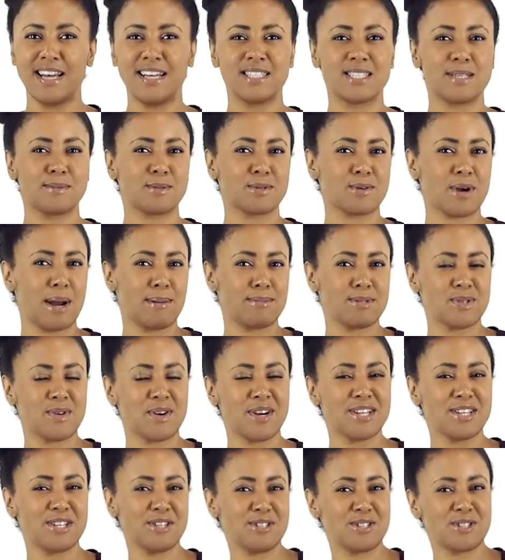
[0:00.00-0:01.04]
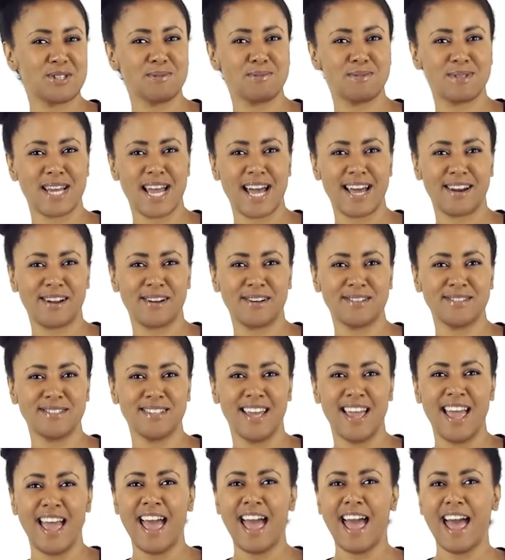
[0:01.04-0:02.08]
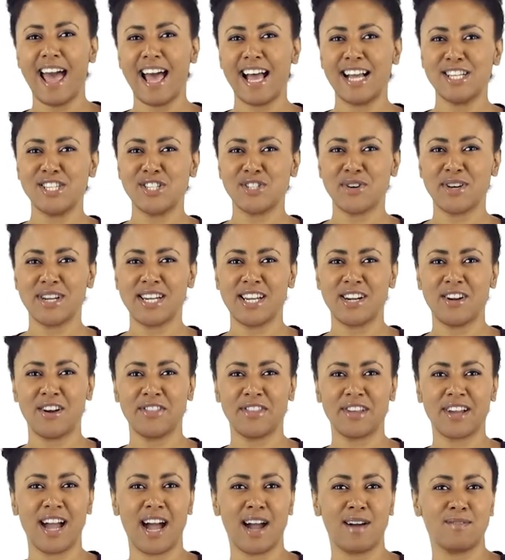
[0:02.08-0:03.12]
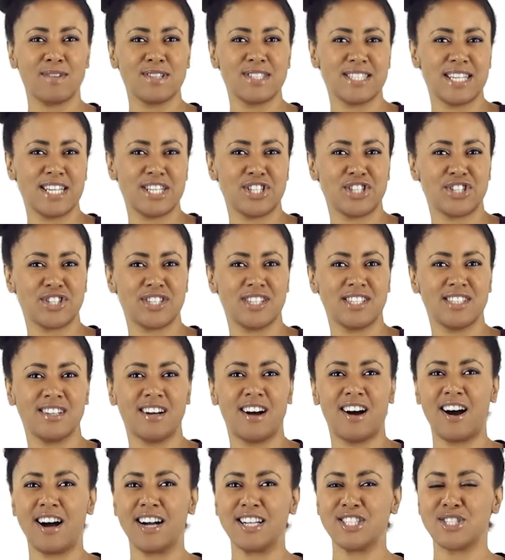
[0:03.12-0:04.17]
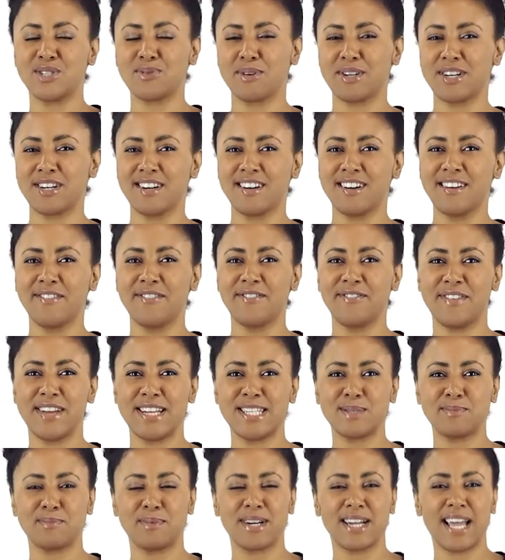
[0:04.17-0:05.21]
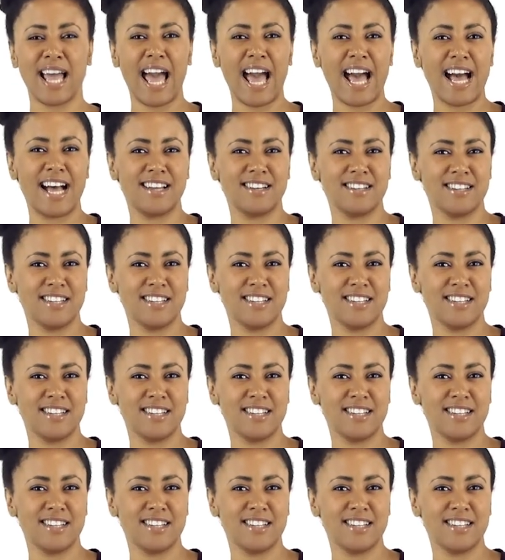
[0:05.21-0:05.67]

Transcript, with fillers: subscribe to our YouTube channel and join in on the conversation on Twitter, Facebook, and